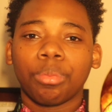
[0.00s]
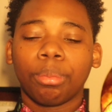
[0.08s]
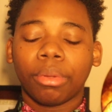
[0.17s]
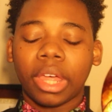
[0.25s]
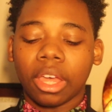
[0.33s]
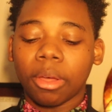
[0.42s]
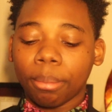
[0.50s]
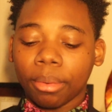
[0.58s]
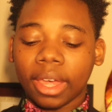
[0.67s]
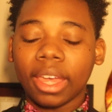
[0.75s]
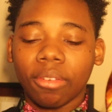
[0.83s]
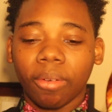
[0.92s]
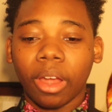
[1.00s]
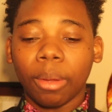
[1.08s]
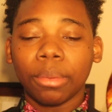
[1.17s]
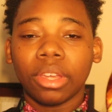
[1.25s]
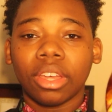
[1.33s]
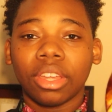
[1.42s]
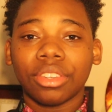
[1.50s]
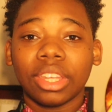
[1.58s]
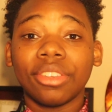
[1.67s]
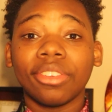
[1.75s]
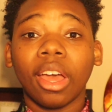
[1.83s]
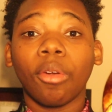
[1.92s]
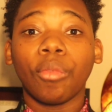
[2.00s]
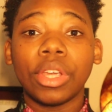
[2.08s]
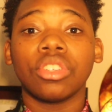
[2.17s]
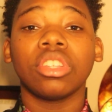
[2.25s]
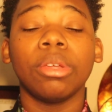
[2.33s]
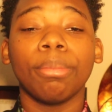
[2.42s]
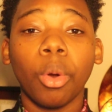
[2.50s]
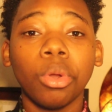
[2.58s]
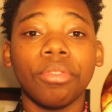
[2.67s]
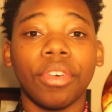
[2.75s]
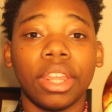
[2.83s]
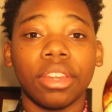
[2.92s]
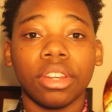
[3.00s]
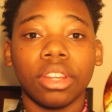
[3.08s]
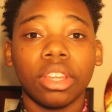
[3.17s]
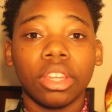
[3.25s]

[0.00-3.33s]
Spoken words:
black on black crime because it's not racially motivated.